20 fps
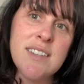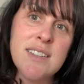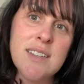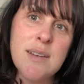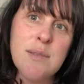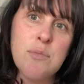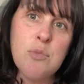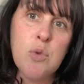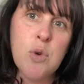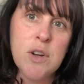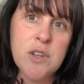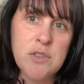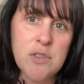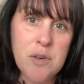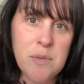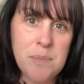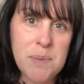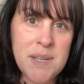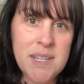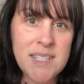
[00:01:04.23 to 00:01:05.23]
some
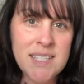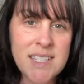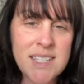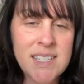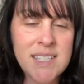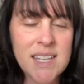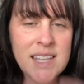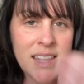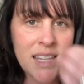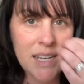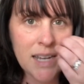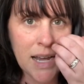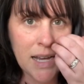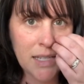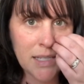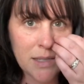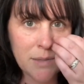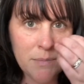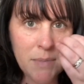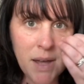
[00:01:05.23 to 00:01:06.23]
wardrobe pieces in the
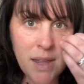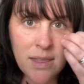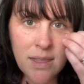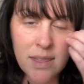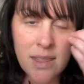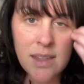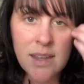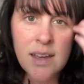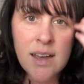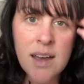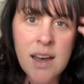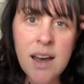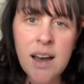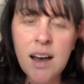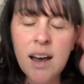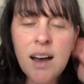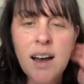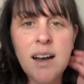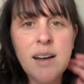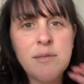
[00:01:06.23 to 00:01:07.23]
next month
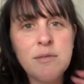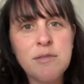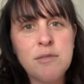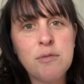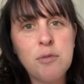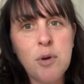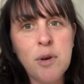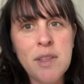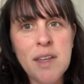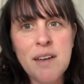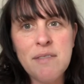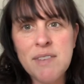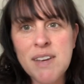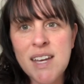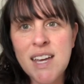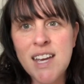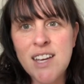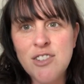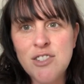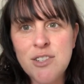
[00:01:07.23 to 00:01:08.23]
for that
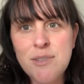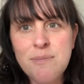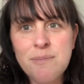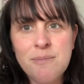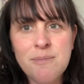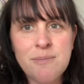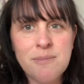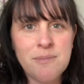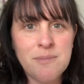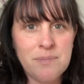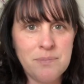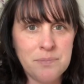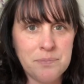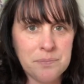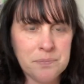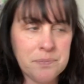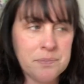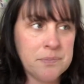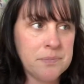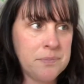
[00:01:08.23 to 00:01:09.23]
vacation.
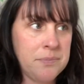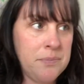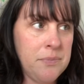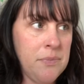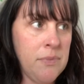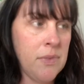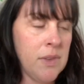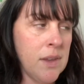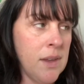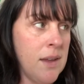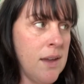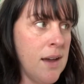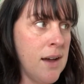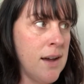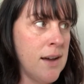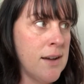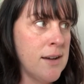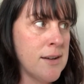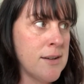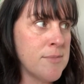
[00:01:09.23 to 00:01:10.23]

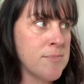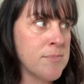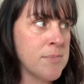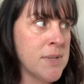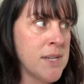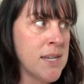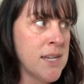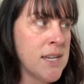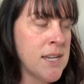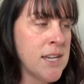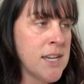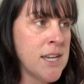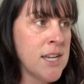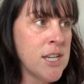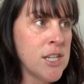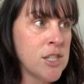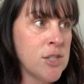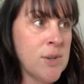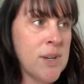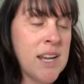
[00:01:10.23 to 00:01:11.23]

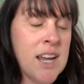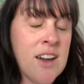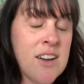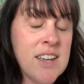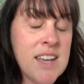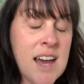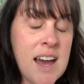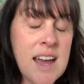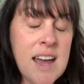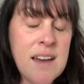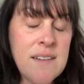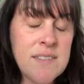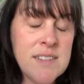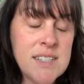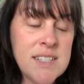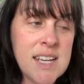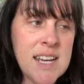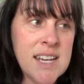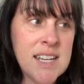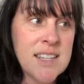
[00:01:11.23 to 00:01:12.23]
So anyhow, yeah, I
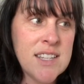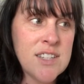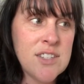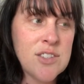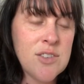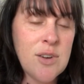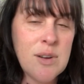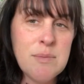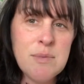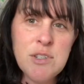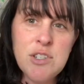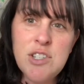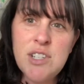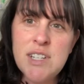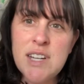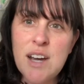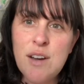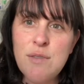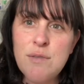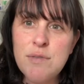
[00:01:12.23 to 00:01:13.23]
haven't taken the sewing
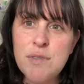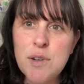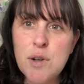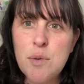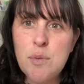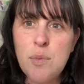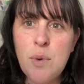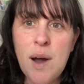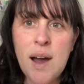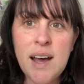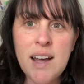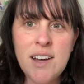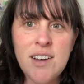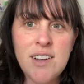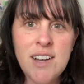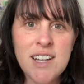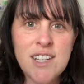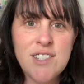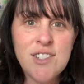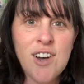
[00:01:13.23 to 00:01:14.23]
machine out for a while.
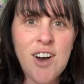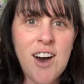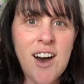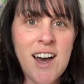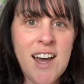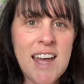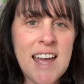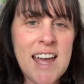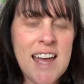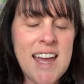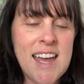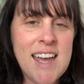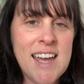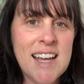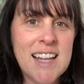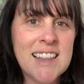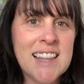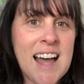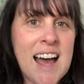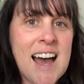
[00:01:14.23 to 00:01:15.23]
I taught a
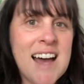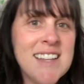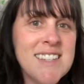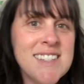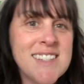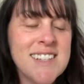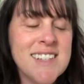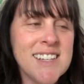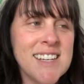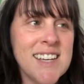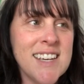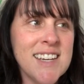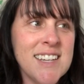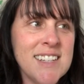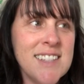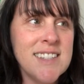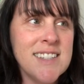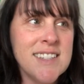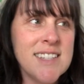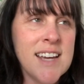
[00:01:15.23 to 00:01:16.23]
class to
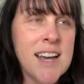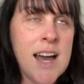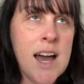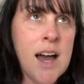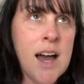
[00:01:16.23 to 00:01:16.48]
kids